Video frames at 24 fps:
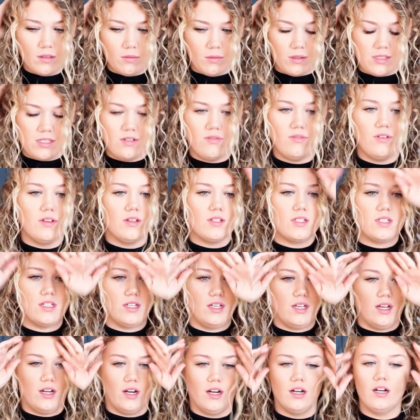Once it feels
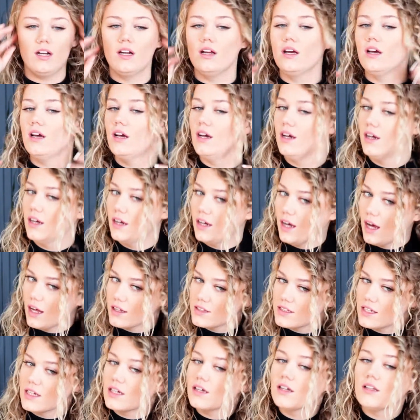secure, I'll
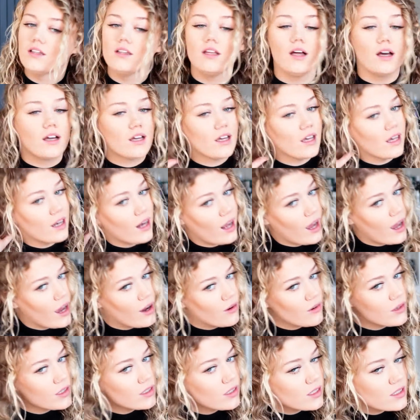take a look at
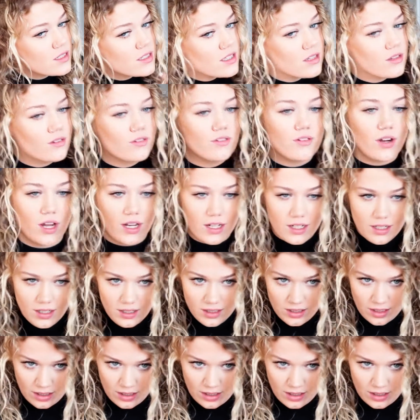how it looks in the front